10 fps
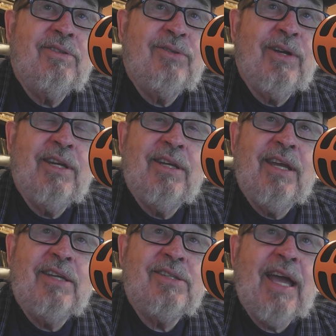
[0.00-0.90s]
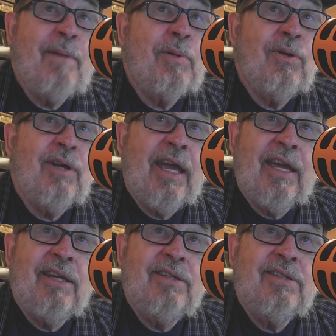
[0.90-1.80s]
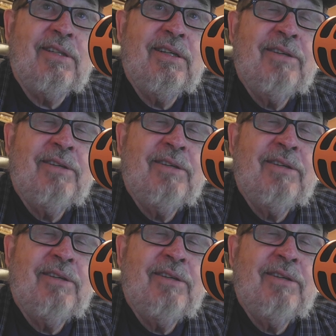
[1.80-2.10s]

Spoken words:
treated as capital gains.